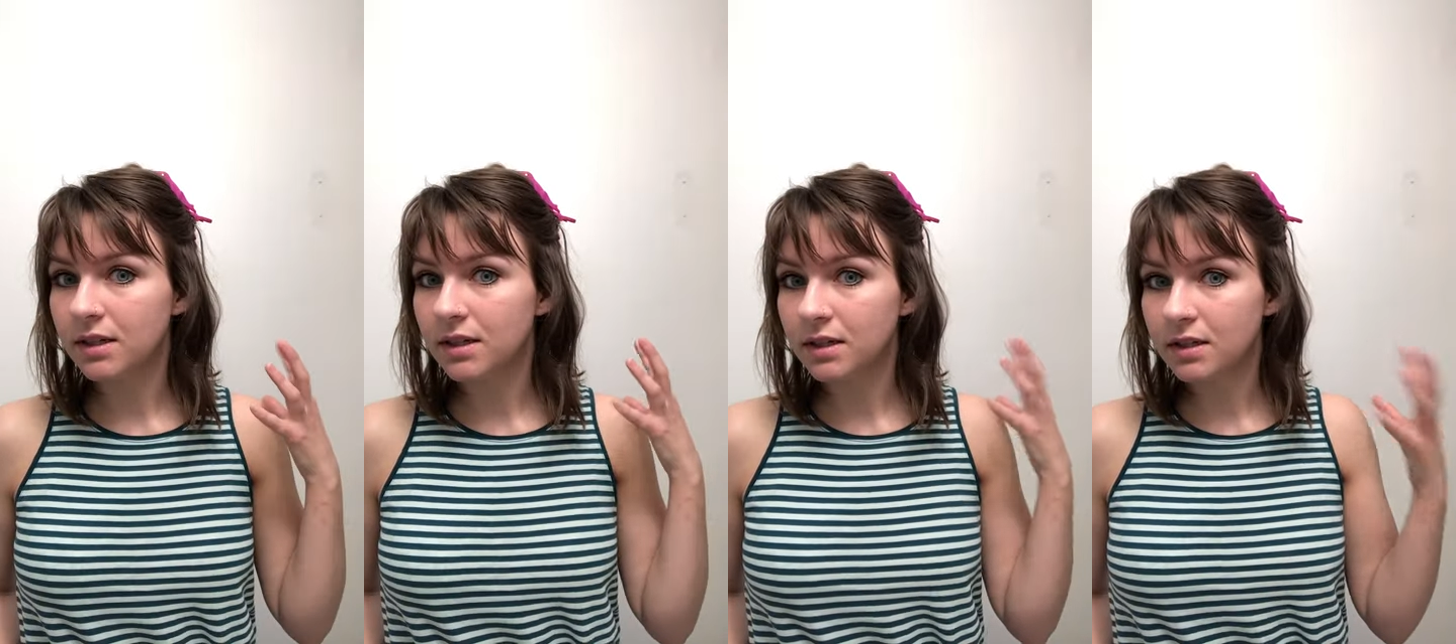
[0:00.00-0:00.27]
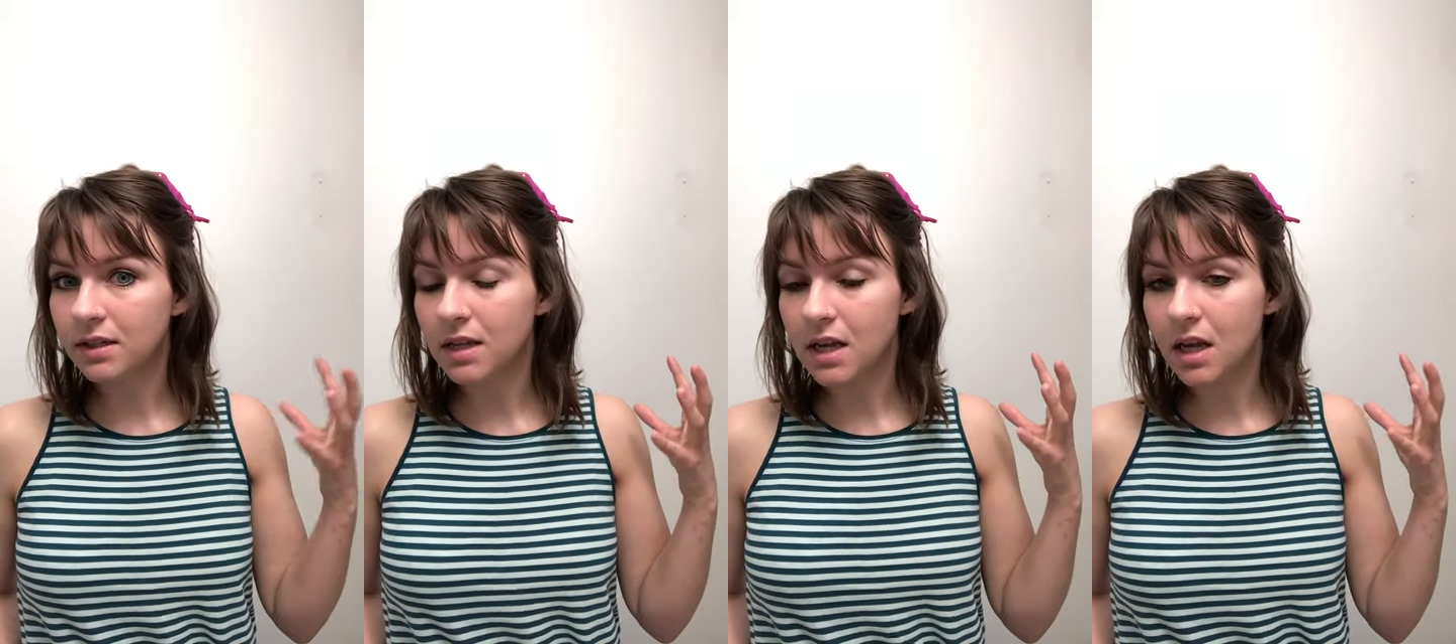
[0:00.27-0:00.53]

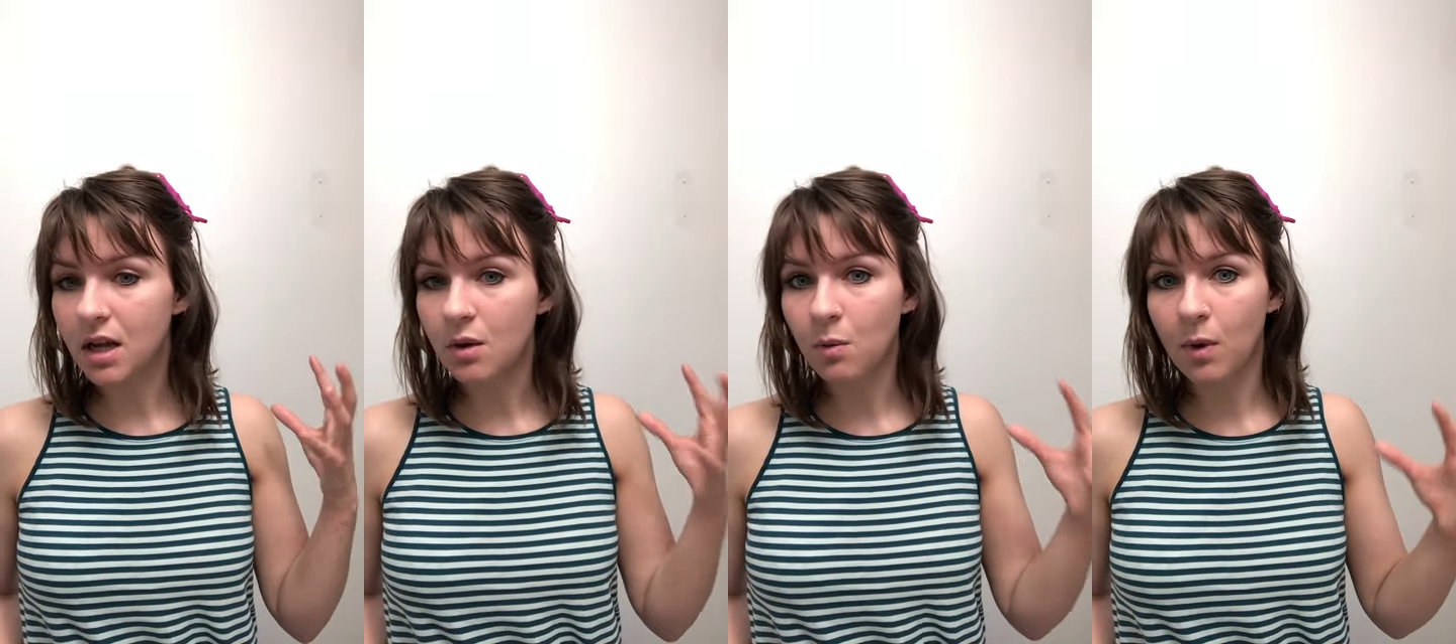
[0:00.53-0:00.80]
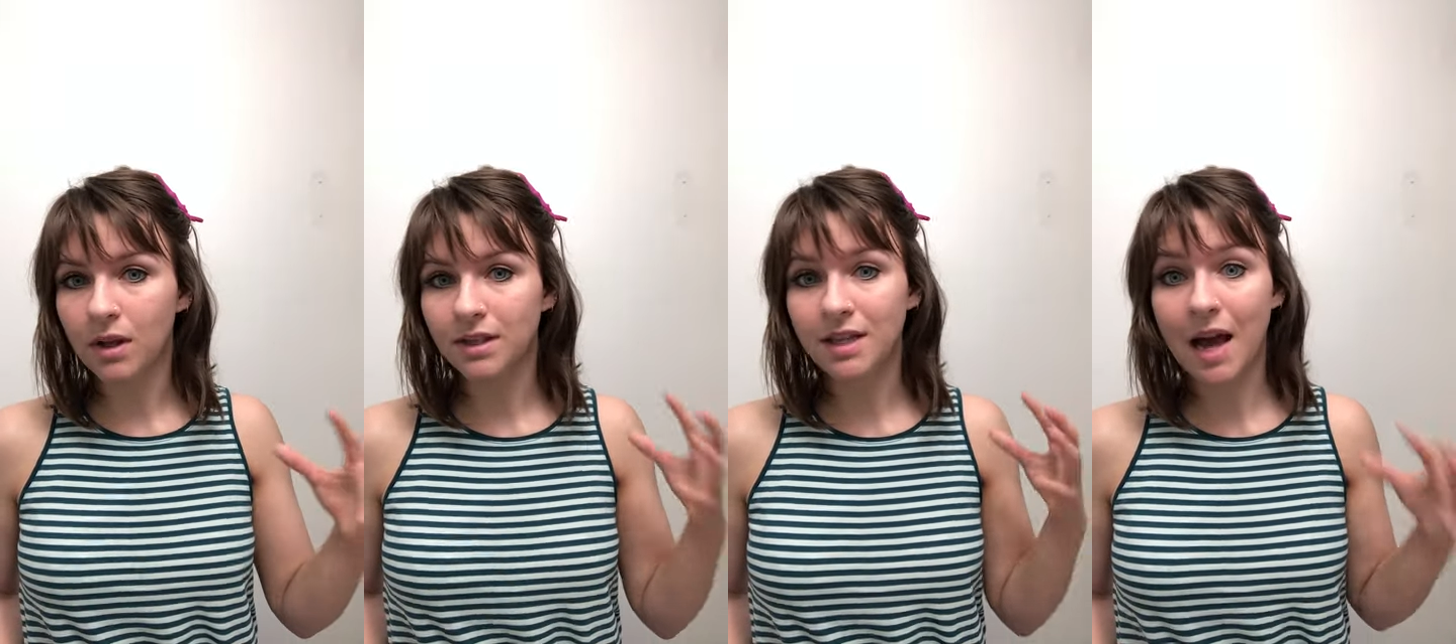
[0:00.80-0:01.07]
see
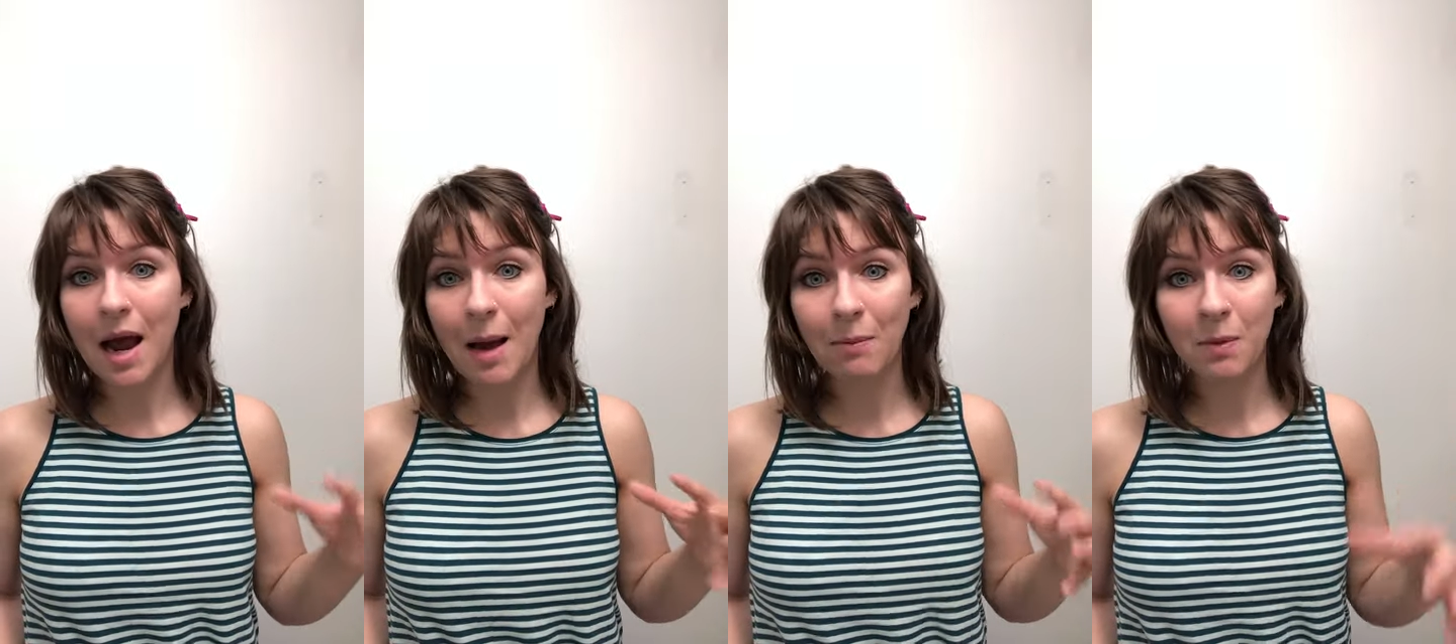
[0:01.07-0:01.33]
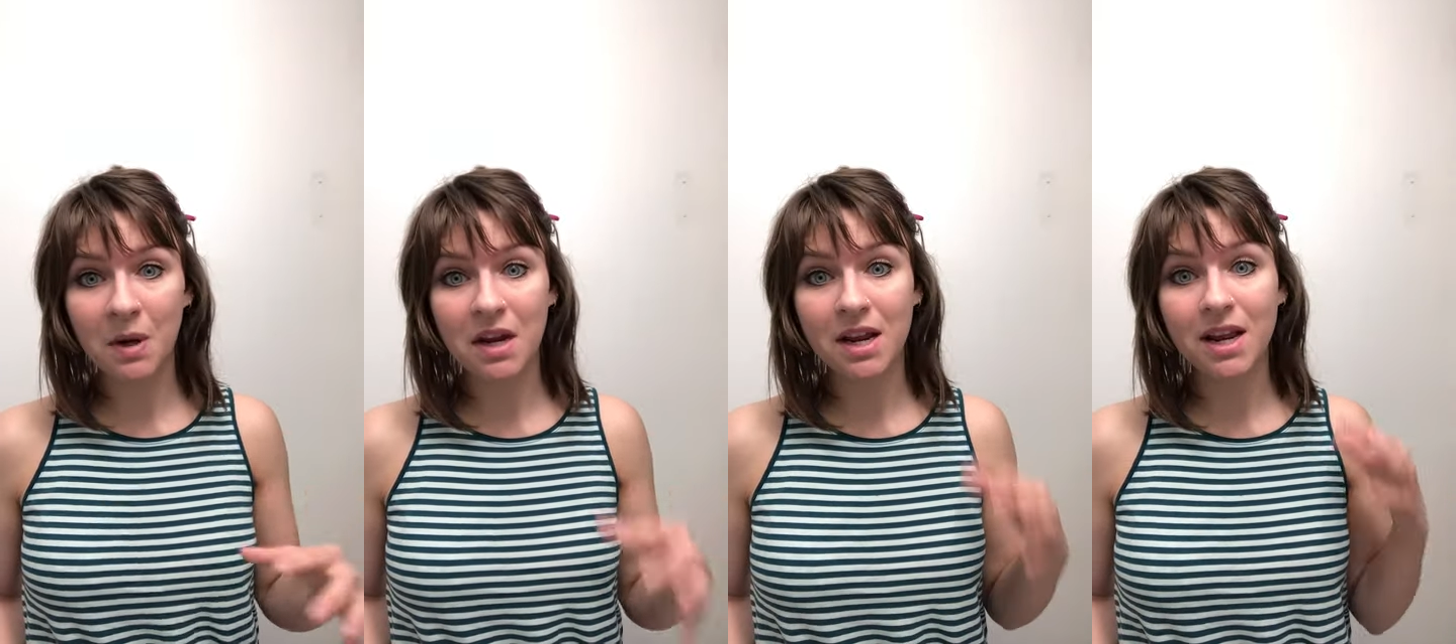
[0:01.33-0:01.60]
what's
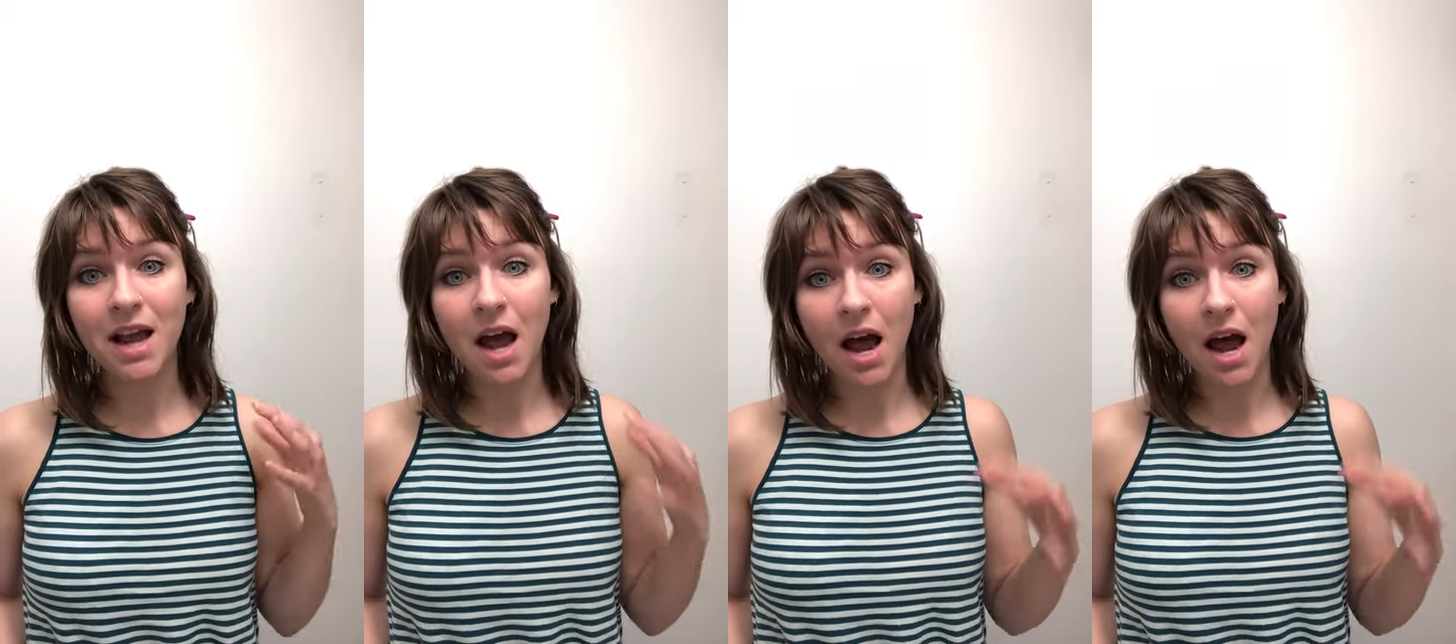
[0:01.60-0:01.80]
happening